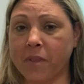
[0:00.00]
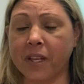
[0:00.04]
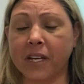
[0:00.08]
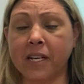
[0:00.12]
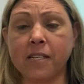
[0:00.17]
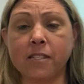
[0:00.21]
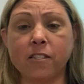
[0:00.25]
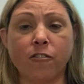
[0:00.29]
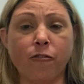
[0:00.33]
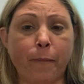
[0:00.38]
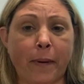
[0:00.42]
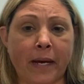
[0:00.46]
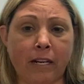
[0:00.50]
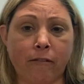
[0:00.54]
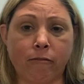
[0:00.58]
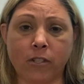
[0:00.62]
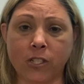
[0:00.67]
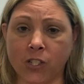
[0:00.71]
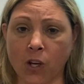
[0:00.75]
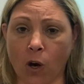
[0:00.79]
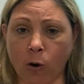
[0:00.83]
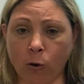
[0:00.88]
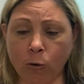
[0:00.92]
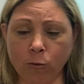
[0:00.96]
things have been
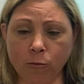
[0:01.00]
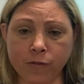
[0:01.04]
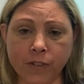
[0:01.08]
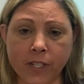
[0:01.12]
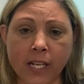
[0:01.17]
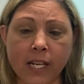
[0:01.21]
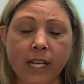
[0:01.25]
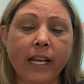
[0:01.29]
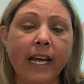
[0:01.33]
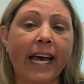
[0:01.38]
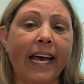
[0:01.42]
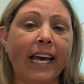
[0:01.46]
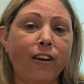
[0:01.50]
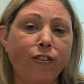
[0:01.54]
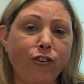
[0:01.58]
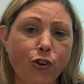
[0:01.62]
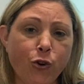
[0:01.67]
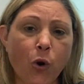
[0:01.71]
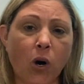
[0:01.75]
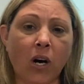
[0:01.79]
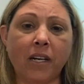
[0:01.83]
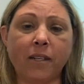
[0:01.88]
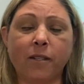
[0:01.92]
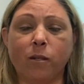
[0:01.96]
resolved and new
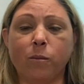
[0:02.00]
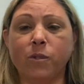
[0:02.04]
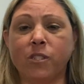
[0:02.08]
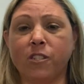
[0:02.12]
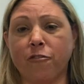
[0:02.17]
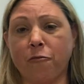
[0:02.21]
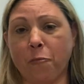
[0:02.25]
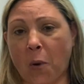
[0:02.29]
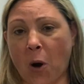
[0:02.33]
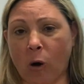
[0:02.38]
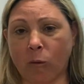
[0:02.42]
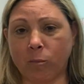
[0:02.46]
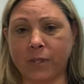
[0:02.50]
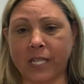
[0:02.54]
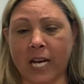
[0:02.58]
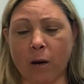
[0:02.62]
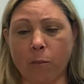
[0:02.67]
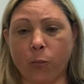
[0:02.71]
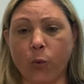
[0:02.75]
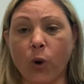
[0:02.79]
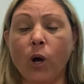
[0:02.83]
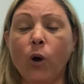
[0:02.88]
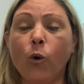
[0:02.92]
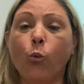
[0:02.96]
items have popped
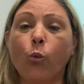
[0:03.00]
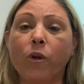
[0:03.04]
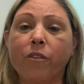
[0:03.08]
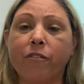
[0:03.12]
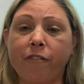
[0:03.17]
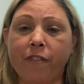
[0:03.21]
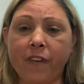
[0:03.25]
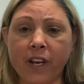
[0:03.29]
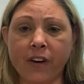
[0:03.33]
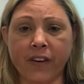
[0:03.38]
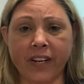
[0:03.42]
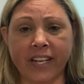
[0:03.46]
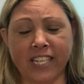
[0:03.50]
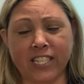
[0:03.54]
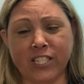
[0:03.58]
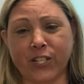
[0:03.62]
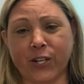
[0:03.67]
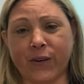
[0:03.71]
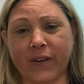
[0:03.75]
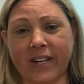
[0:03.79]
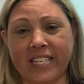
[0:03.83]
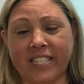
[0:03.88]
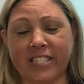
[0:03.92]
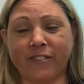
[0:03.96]
up with varying
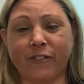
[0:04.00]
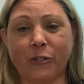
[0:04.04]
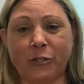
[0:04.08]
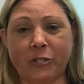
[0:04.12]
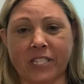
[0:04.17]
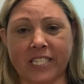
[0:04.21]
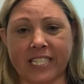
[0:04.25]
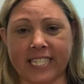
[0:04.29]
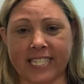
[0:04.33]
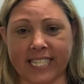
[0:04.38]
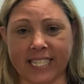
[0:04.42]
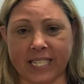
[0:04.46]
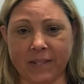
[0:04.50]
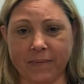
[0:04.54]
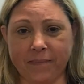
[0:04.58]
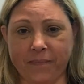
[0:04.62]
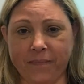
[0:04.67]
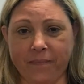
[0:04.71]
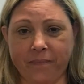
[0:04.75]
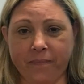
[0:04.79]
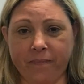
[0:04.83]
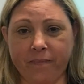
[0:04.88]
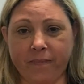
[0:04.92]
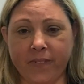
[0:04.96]
degrees of urgency.
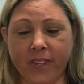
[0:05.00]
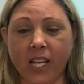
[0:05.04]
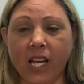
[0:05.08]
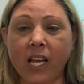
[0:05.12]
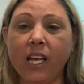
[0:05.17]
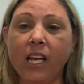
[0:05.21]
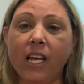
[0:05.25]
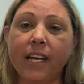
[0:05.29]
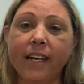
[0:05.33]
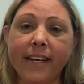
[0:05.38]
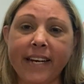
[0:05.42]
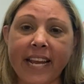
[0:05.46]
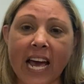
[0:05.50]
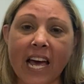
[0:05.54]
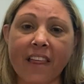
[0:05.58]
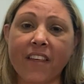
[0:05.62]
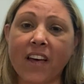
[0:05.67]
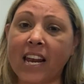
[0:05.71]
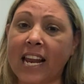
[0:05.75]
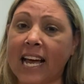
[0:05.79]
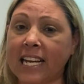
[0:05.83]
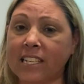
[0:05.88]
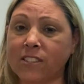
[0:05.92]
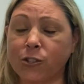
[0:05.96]
Now they'll
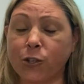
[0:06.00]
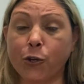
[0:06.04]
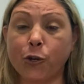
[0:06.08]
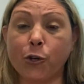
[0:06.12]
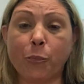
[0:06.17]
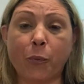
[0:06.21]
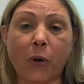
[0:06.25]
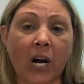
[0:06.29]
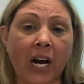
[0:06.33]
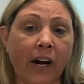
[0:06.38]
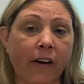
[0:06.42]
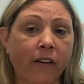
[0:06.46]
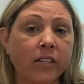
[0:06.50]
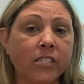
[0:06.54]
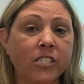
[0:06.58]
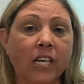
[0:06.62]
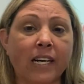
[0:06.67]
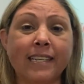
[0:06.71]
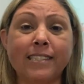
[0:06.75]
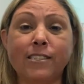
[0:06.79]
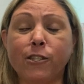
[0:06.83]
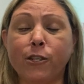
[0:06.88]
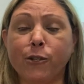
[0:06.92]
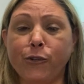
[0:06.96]
ask you to
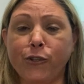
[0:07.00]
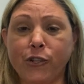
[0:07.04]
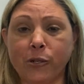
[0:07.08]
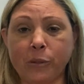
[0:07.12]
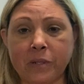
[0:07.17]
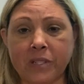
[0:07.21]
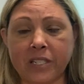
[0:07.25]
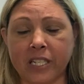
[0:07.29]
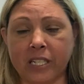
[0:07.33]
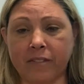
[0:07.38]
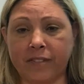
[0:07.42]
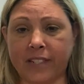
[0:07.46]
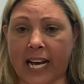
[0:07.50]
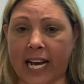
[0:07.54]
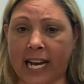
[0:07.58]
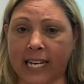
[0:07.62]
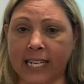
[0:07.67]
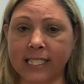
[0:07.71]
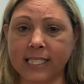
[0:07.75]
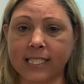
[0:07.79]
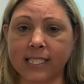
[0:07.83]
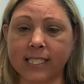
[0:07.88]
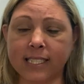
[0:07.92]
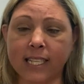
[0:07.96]
prioritise your new set of
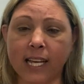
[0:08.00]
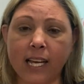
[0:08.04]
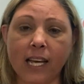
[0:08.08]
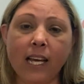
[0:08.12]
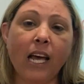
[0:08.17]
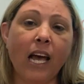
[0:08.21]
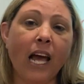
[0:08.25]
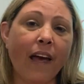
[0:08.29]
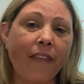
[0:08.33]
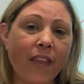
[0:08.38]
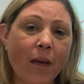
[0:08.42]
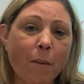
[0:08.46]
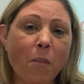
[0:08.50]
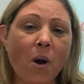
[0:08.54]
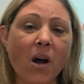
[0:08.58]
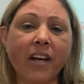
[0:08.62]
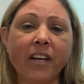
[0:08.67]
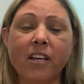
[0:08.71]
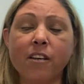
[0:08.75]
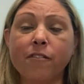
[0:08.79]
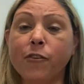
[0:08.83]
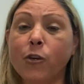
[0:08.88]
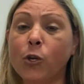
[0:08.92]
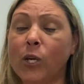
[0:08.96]
tasks, and they might
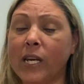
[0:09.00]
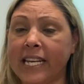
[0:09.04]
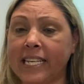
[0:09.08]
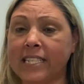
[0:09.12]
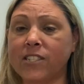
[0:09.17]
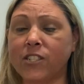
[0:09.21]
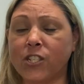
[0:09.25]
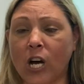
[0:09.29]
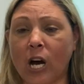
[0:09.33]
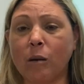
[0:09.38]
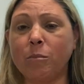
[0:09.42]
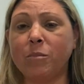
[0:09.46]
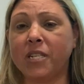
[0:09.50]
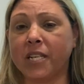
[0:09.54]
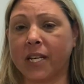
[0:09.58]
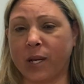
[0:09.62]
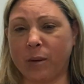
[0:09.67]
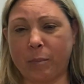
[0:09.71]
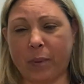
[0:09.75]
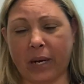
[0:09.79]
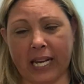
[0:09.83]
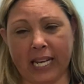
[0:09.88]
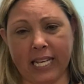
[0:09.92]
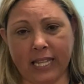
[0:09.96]
give you less time to
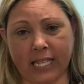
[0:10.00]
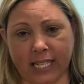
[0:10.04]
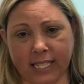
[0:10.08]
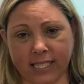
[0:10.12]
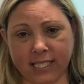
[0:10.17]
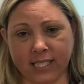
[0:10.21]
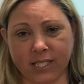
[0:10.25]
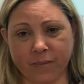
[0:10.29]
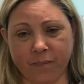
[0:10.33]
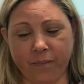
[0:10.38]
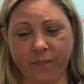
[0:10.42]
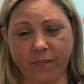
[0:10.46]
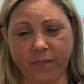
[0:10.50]
complete this.